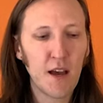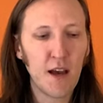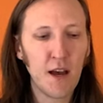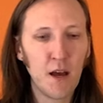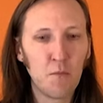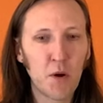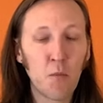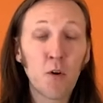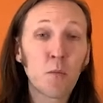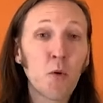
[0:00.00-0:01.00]
But
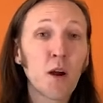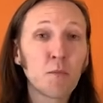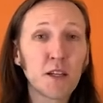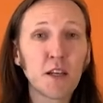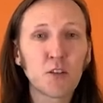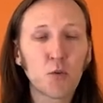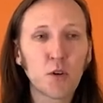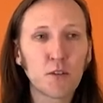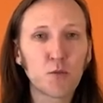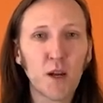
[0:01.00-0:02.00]
more and more I'm leaning
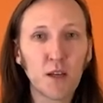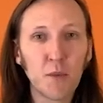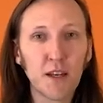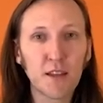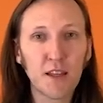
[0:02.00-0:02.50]
towards recommending